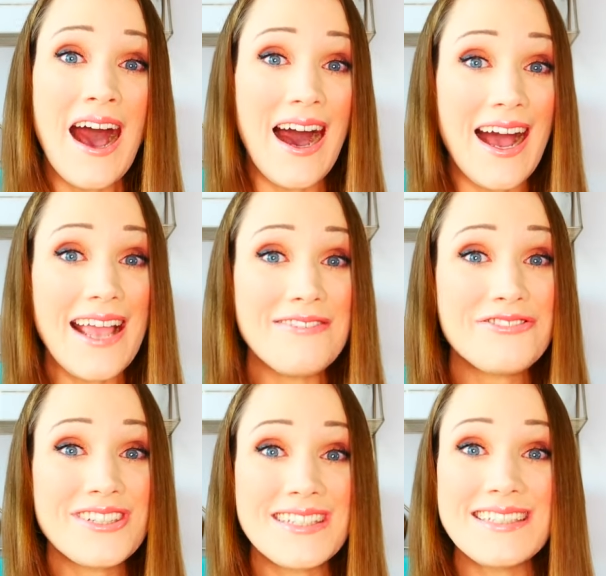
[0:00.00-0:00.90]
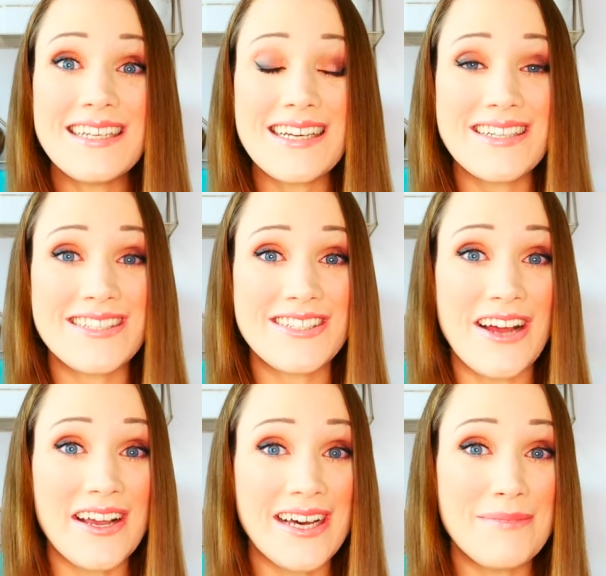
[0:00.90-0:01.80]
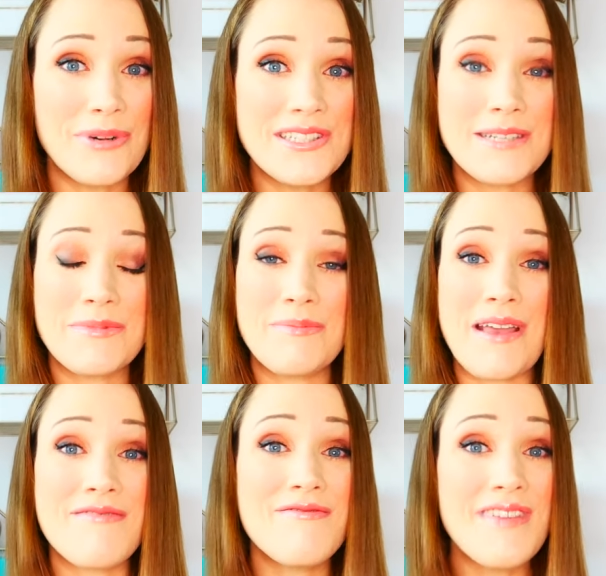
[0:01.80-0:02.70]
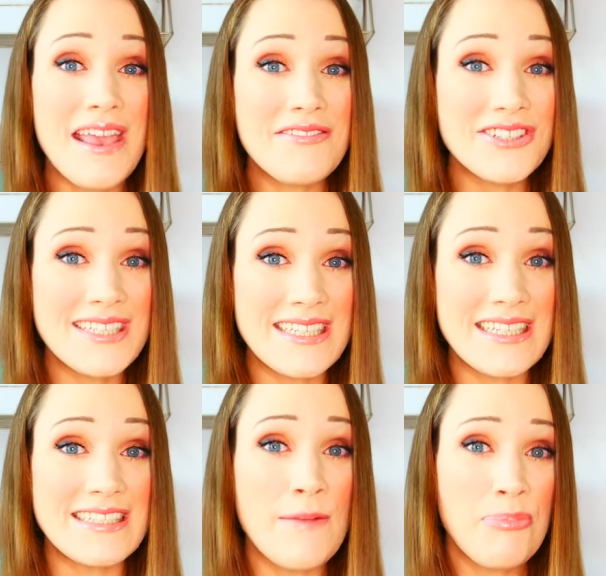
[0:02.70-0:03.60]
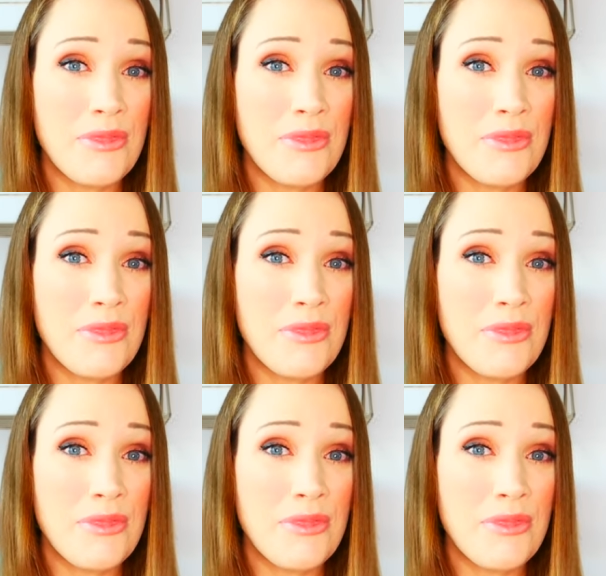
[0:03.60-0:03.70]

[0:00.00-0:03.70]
I really needed to stock up on some of my favorite teas.